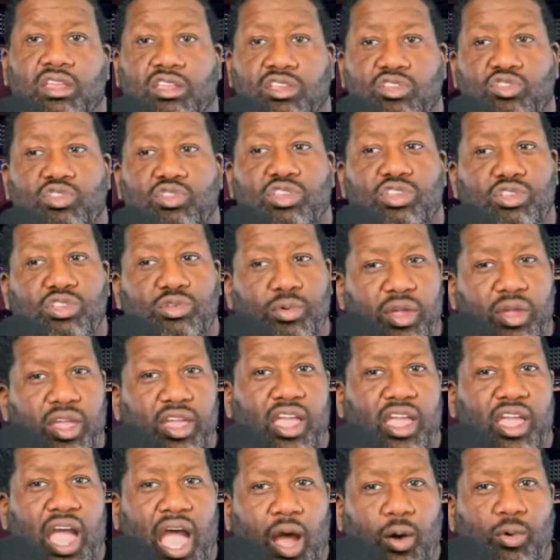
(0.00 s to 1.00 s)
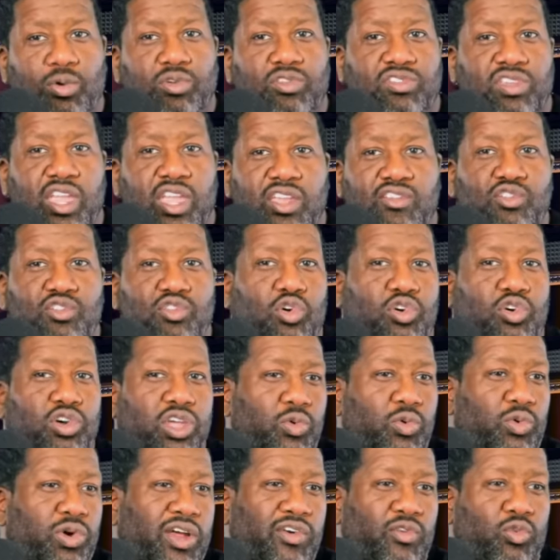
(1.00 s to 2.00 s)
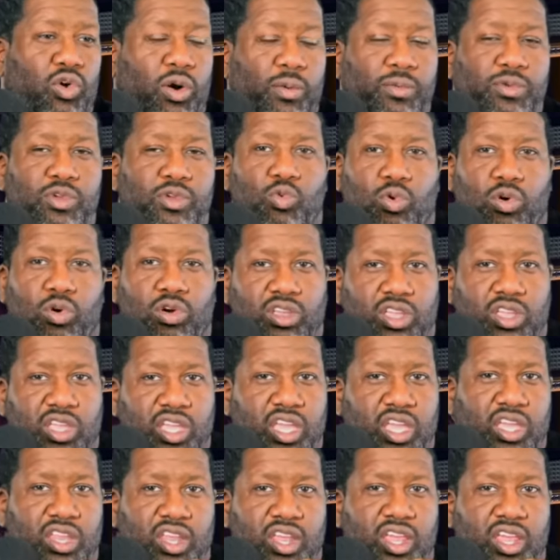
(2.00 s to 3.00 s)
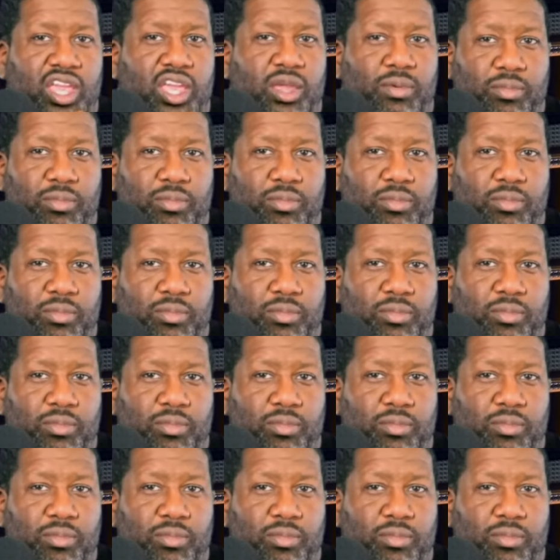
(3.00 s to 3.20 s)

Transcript: You need to. I would say if you go get whatever woman you want, get,